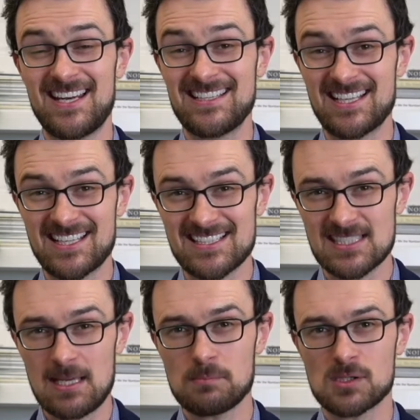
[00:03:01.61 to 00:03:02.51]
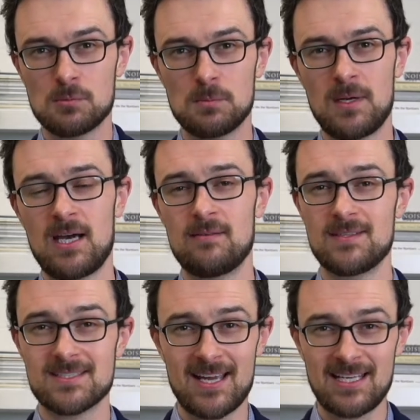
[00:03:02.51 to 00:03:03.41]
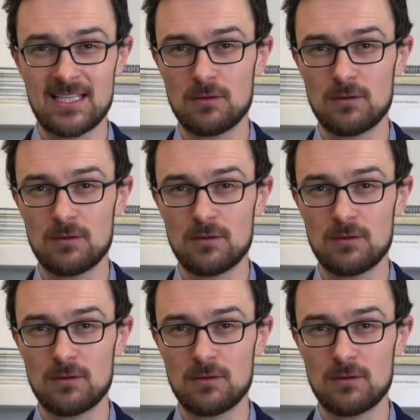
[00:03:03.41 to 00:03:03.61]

the conceptual part of designing,